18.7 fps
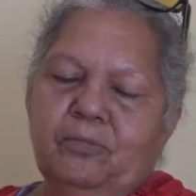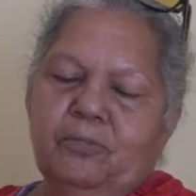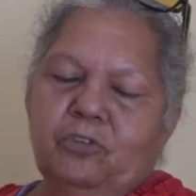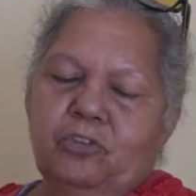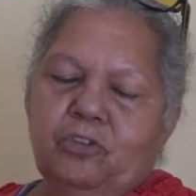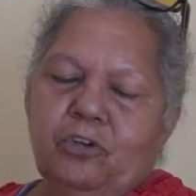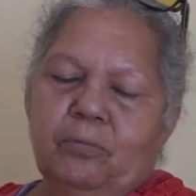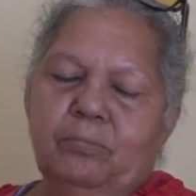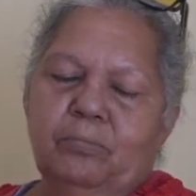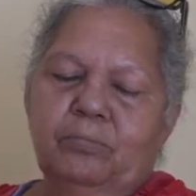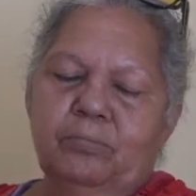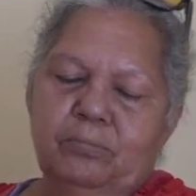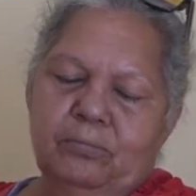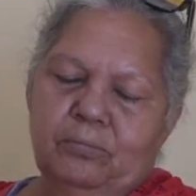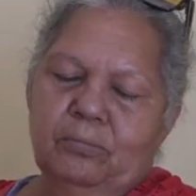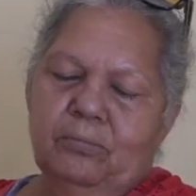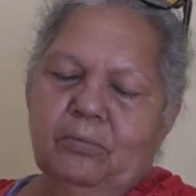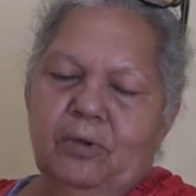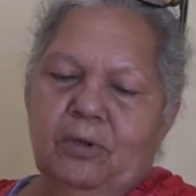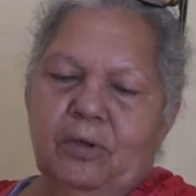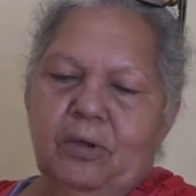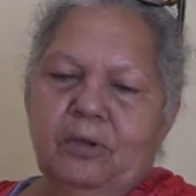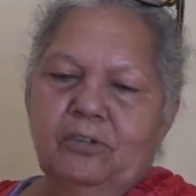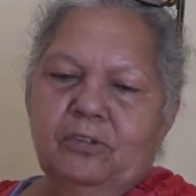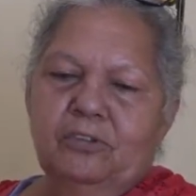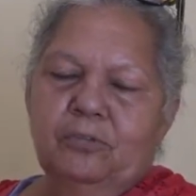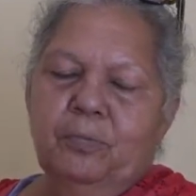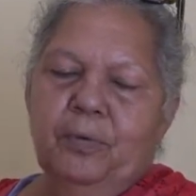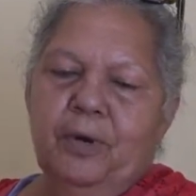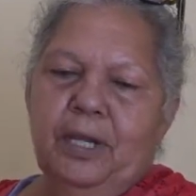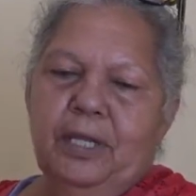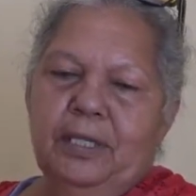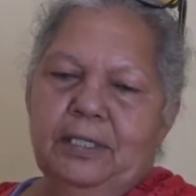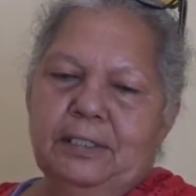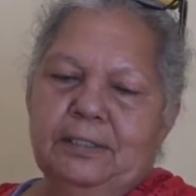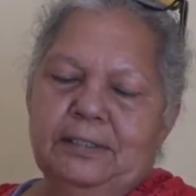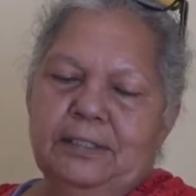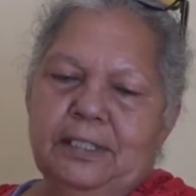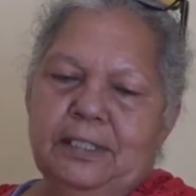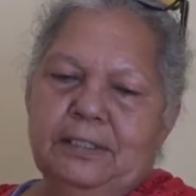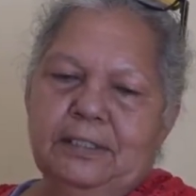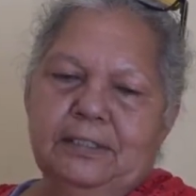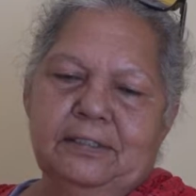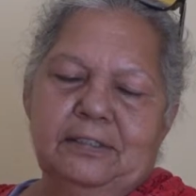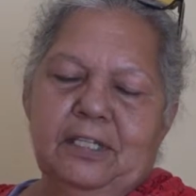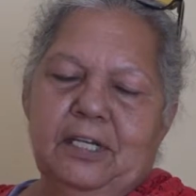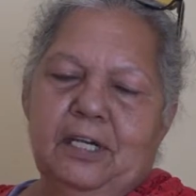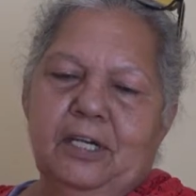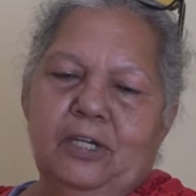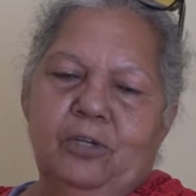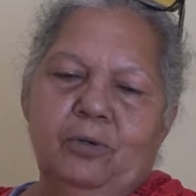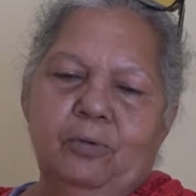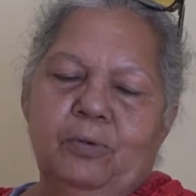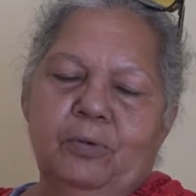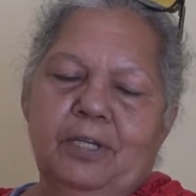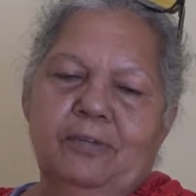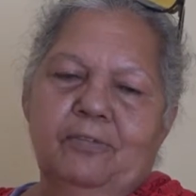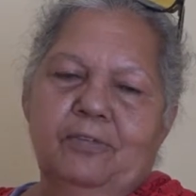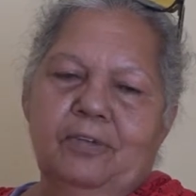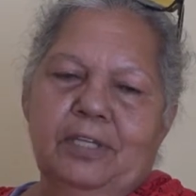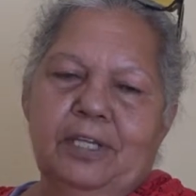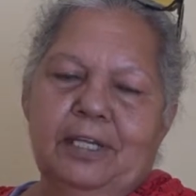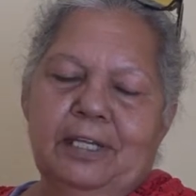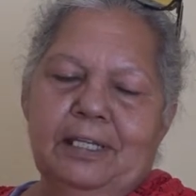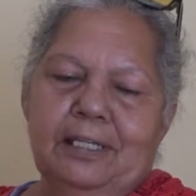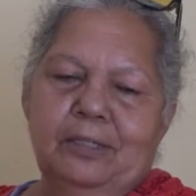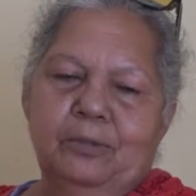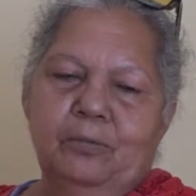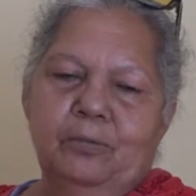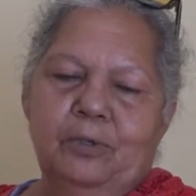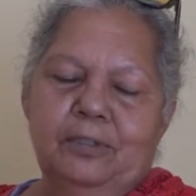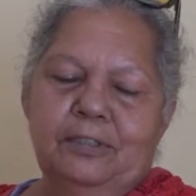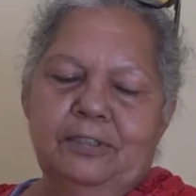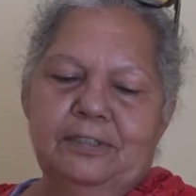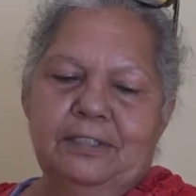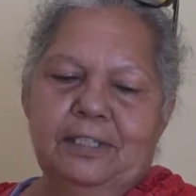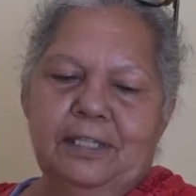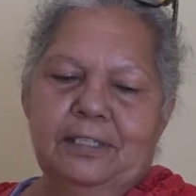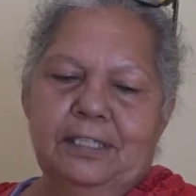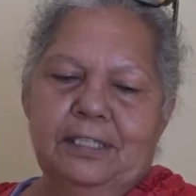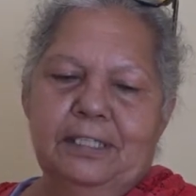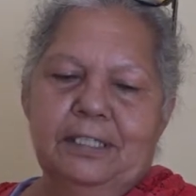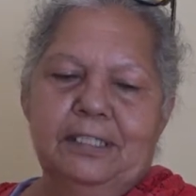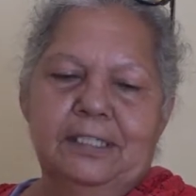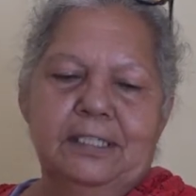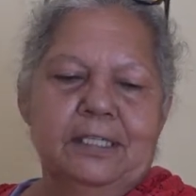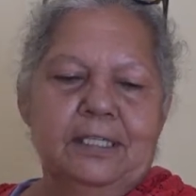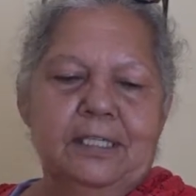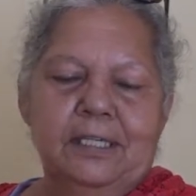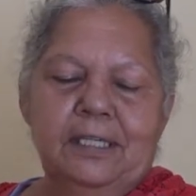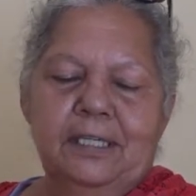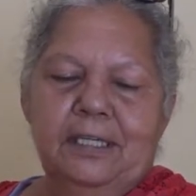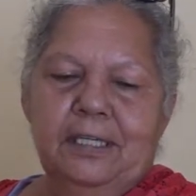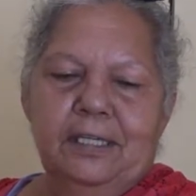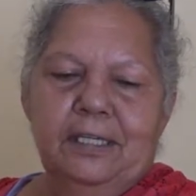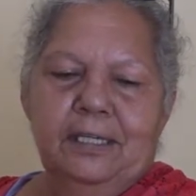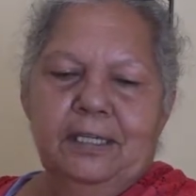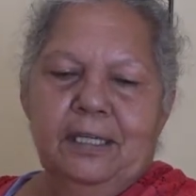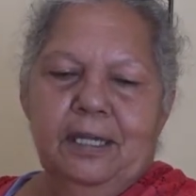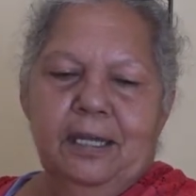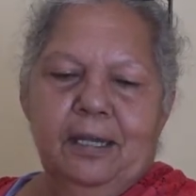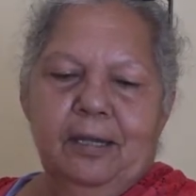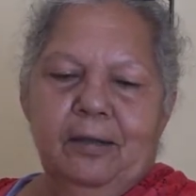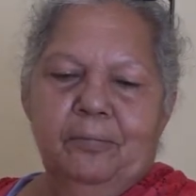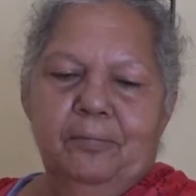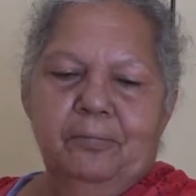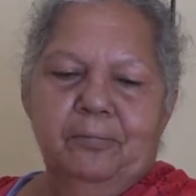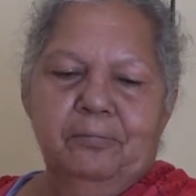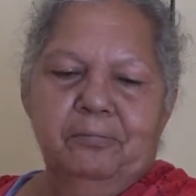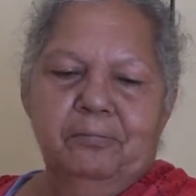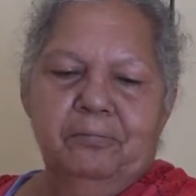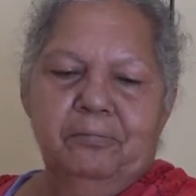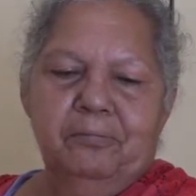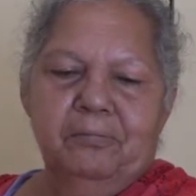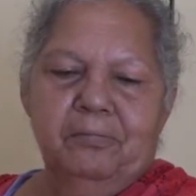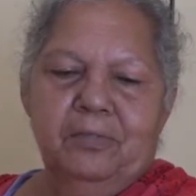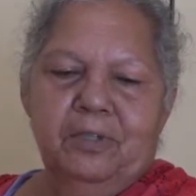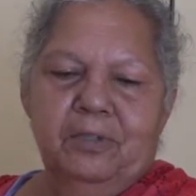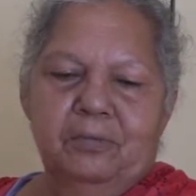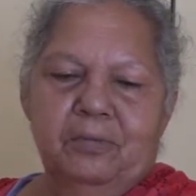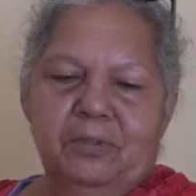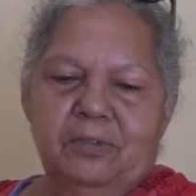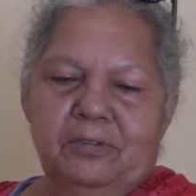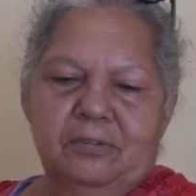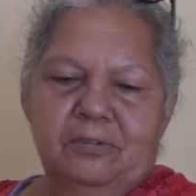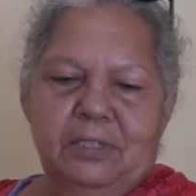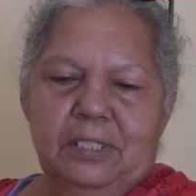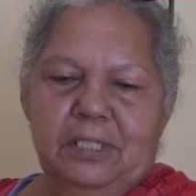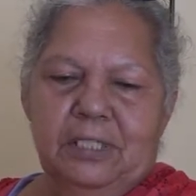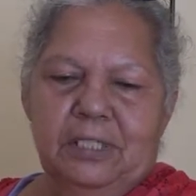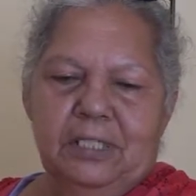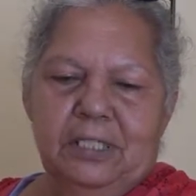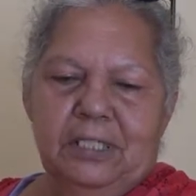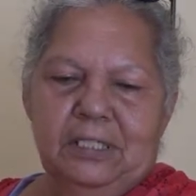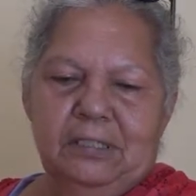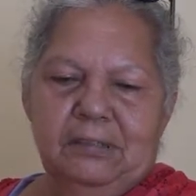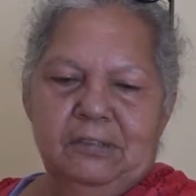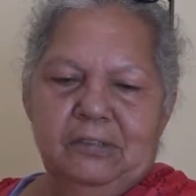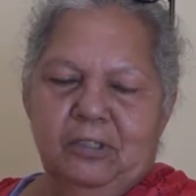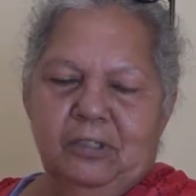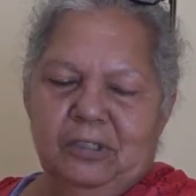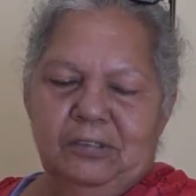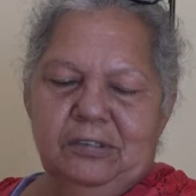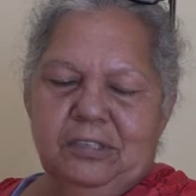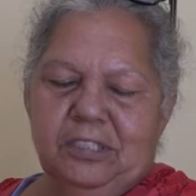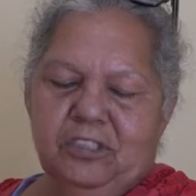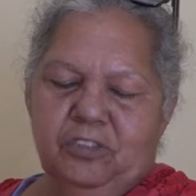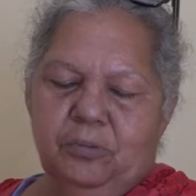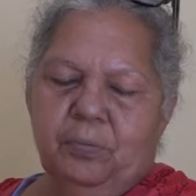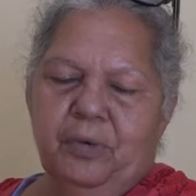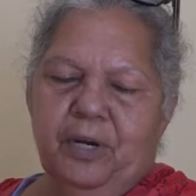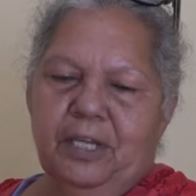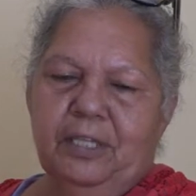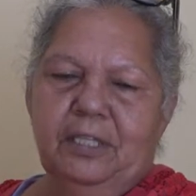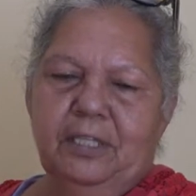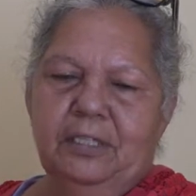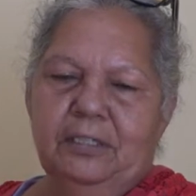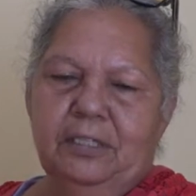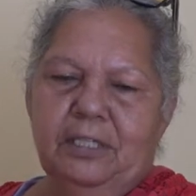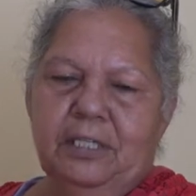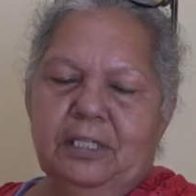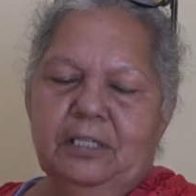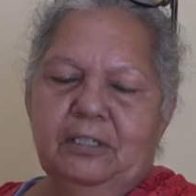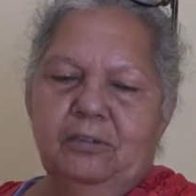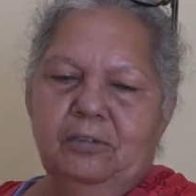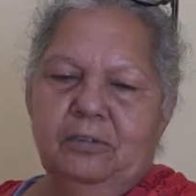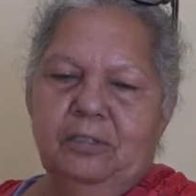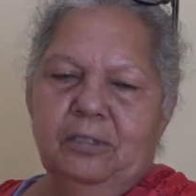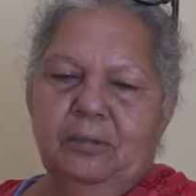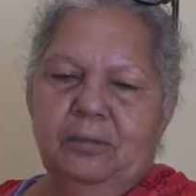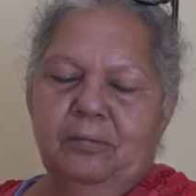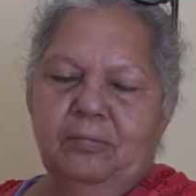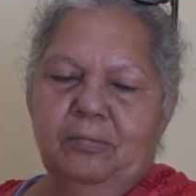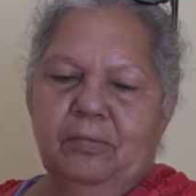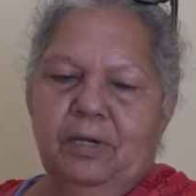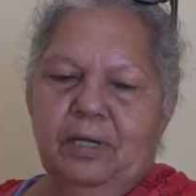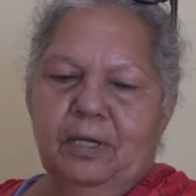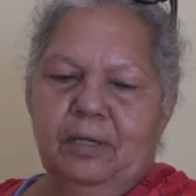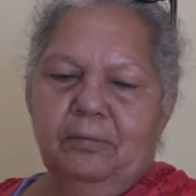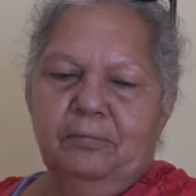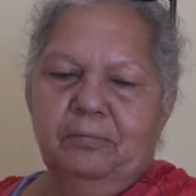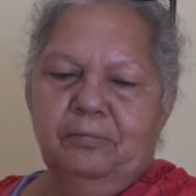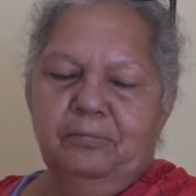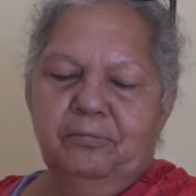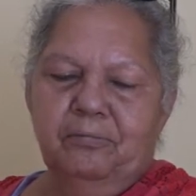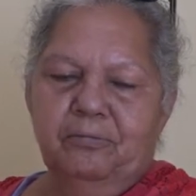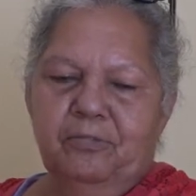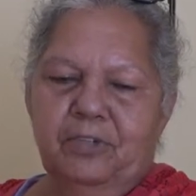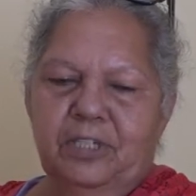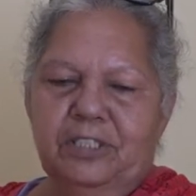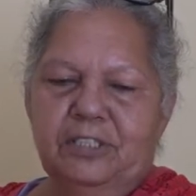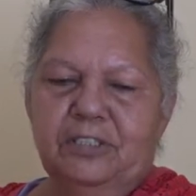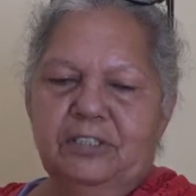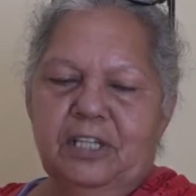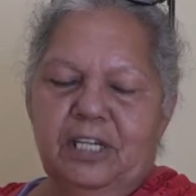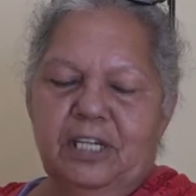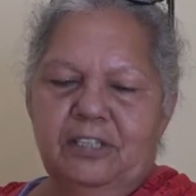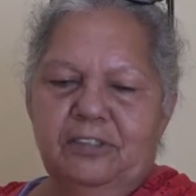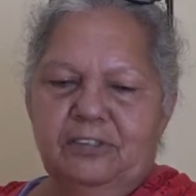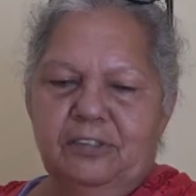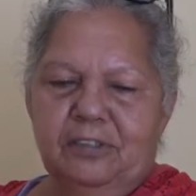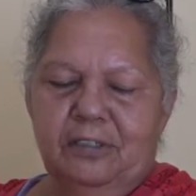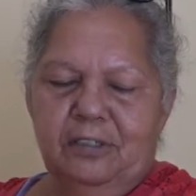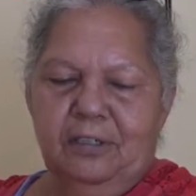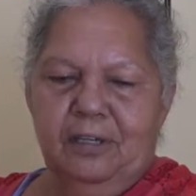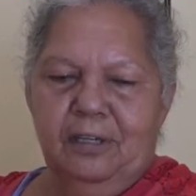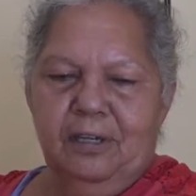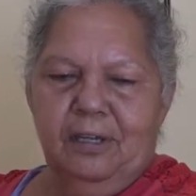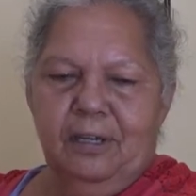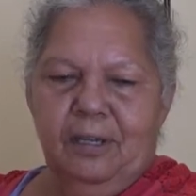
job spraying insecticide or whatever the hell it was. I think it was really a toxic spray that killed all the vegetation.